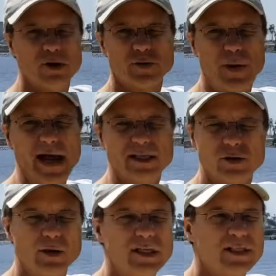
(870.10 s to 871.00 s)
pens. We
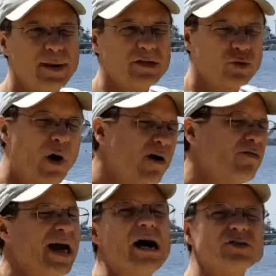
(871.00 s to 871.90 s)
released about
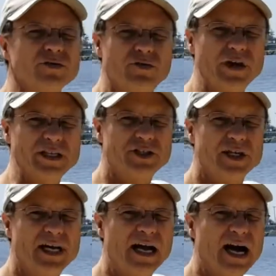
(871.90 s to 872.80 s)
12,000 fish
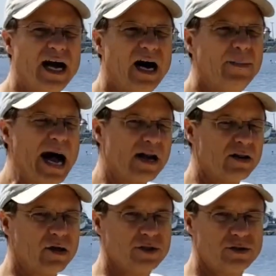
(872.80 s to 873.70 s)
out of
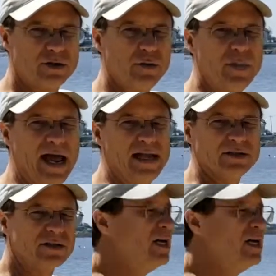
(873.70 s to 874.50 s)
those 2 pens.